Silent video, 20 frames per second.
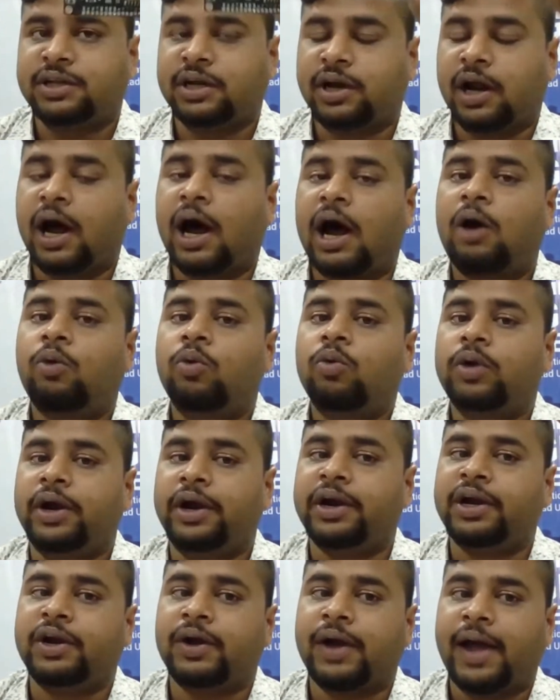that how
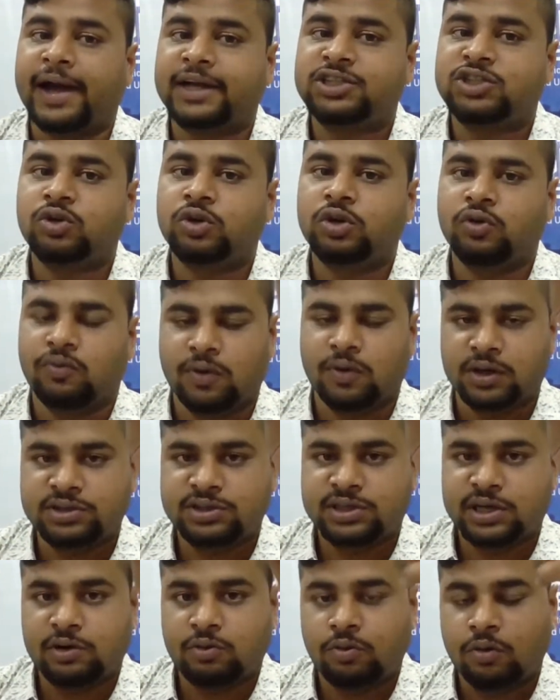it actually works
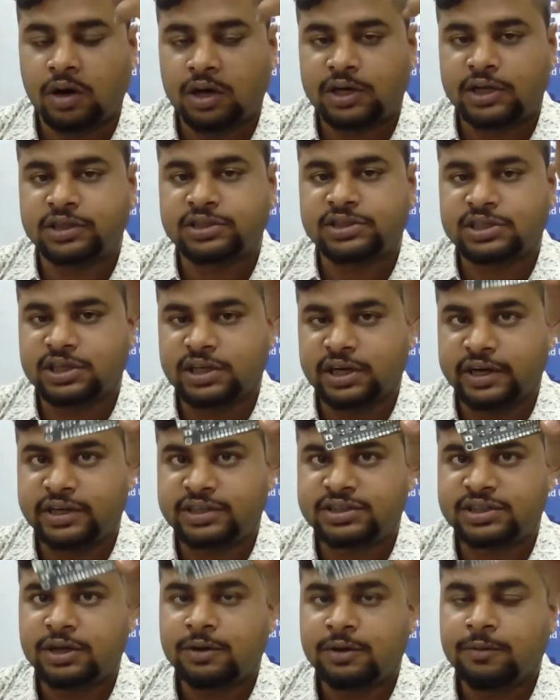and what is
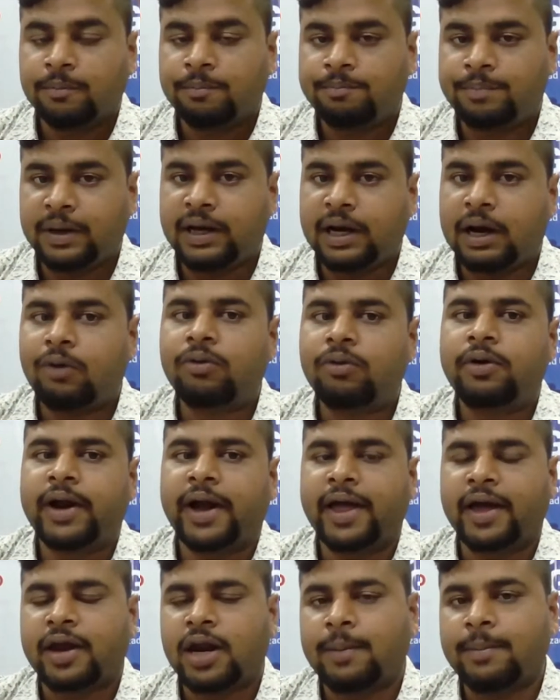its pinout
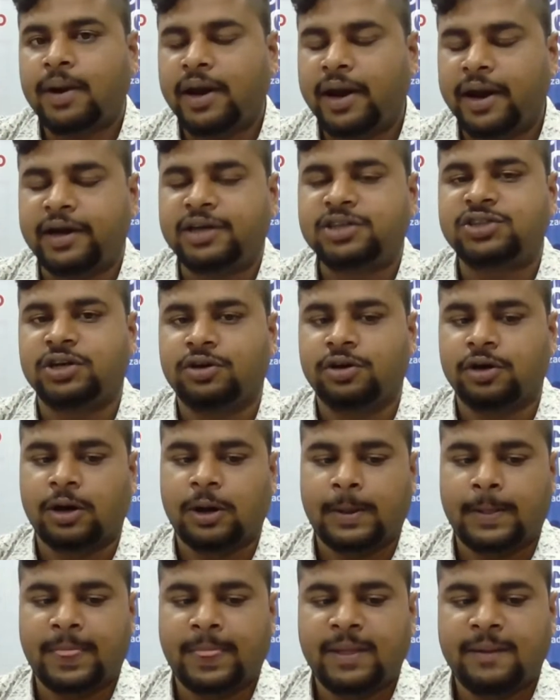diagram and etc.